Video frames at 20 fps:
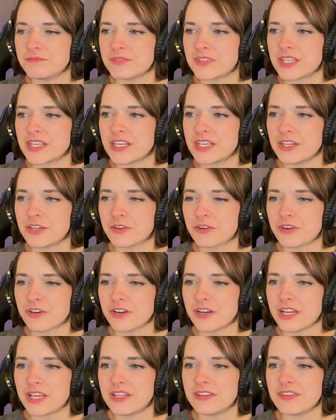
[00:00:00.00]

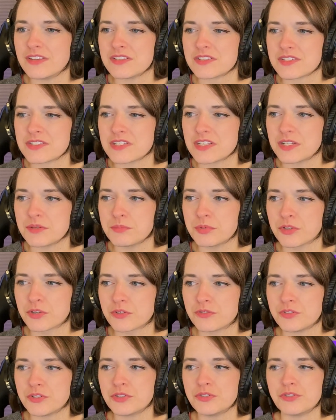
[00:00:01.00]
here in the City Builder
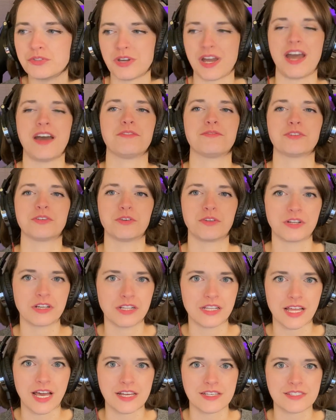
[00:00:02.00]
view. You have to go to
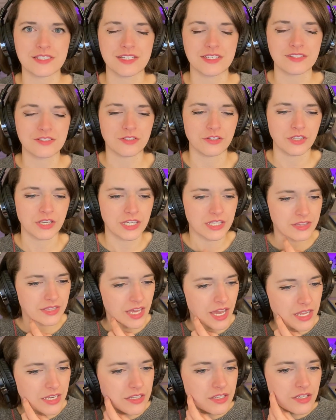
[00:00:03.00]
classic to look at
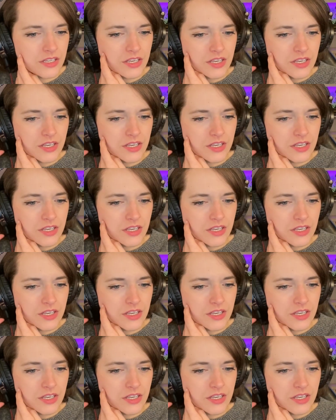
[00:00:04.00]
that.